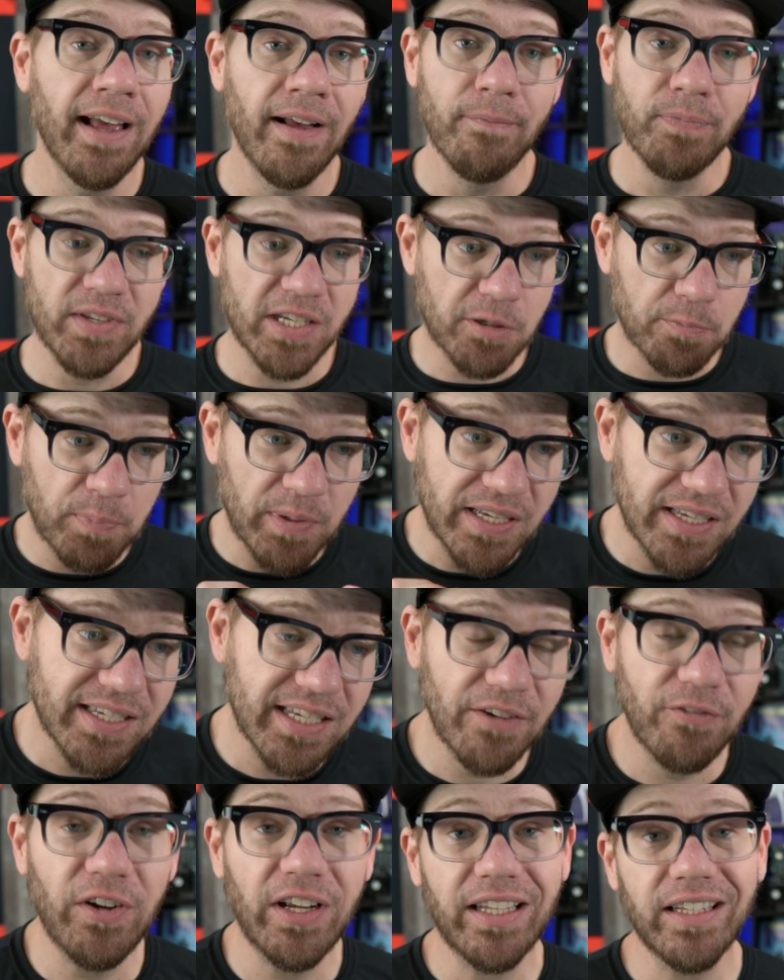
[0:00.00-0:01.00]

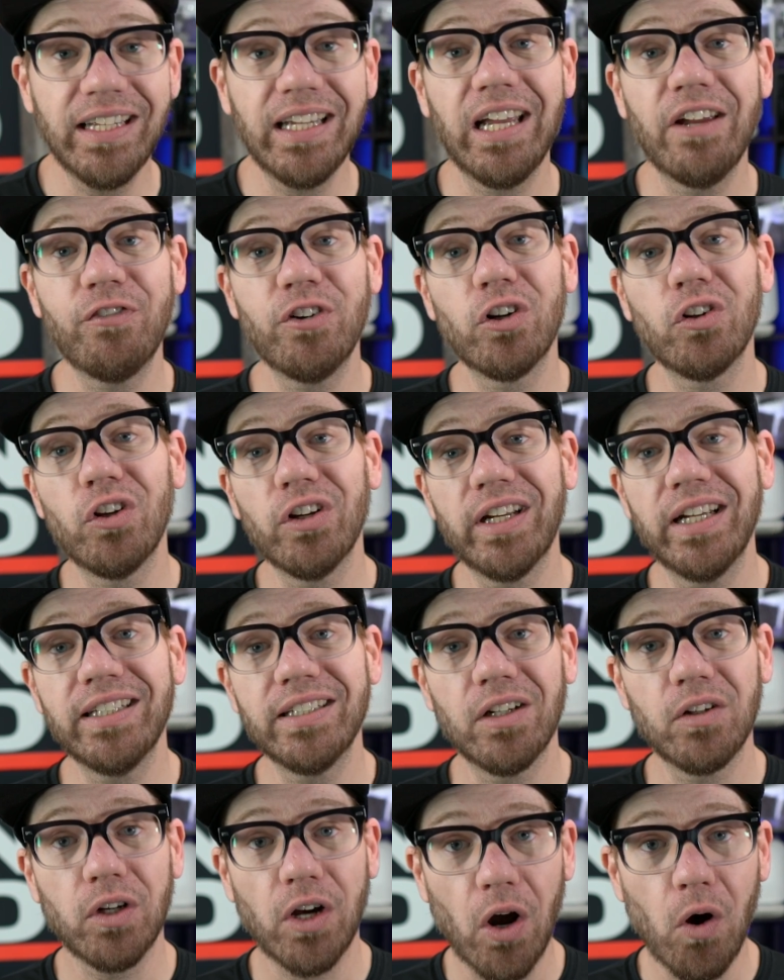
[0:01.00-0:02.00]
Specifically, if you're looking to
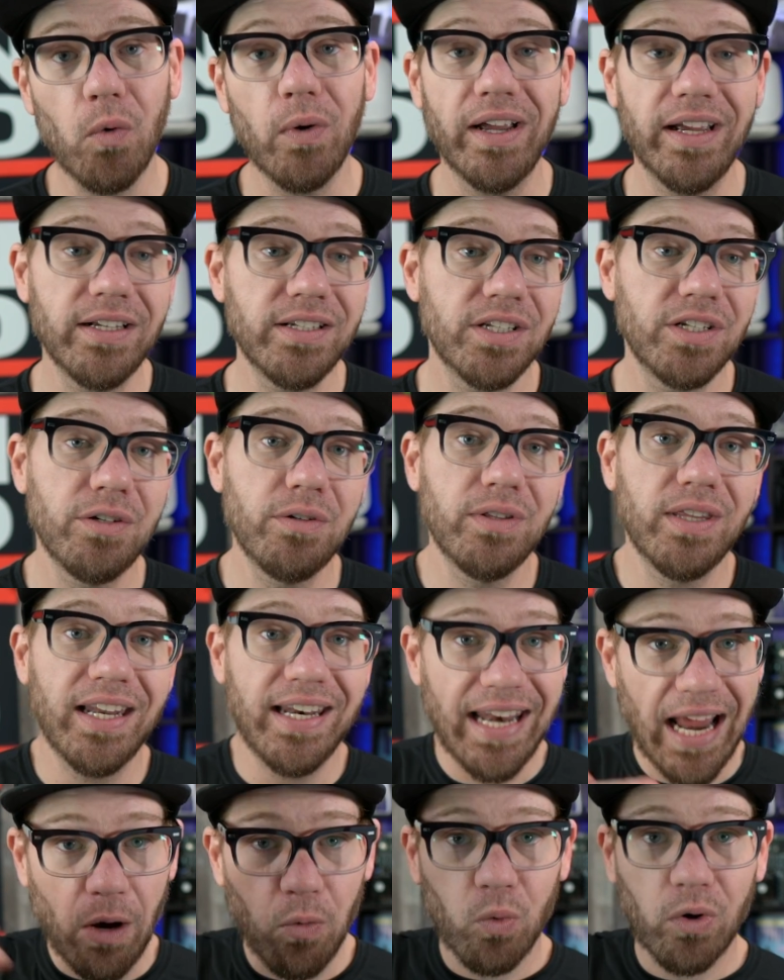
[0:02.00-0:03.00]
go into the
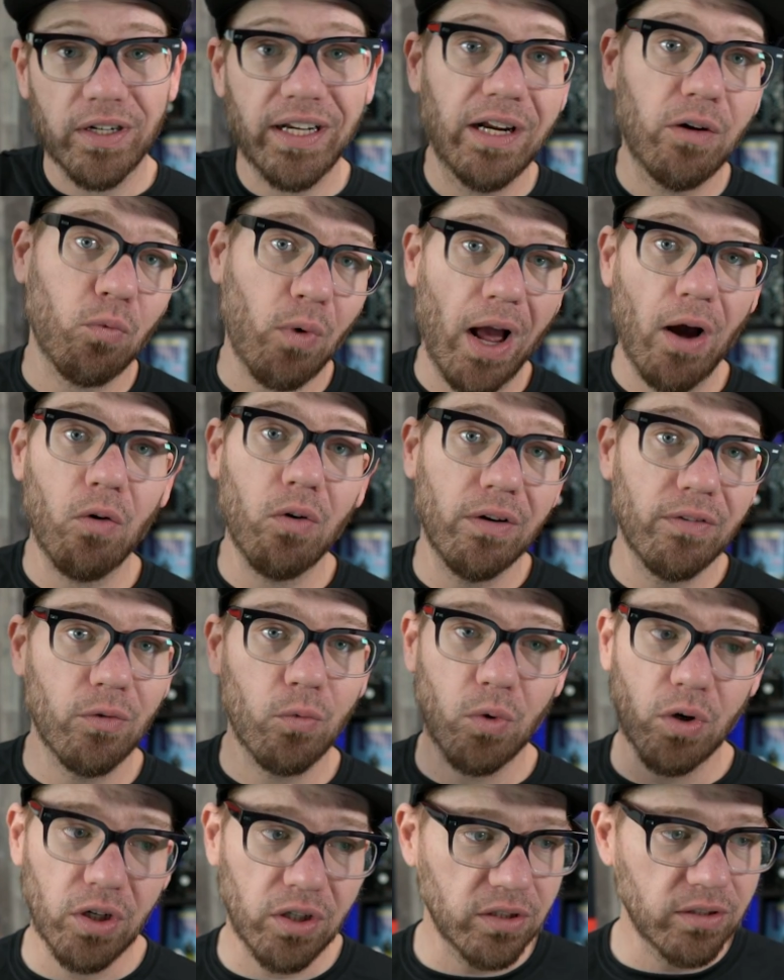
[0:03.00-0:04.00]
networking route of the
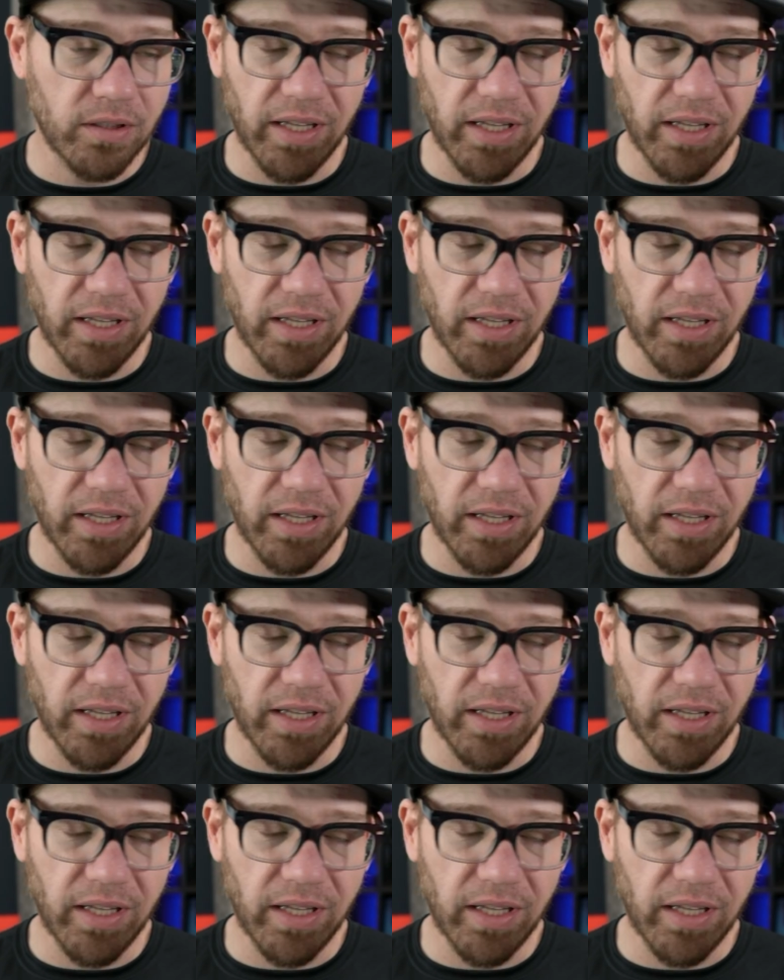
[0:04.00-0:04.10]
world,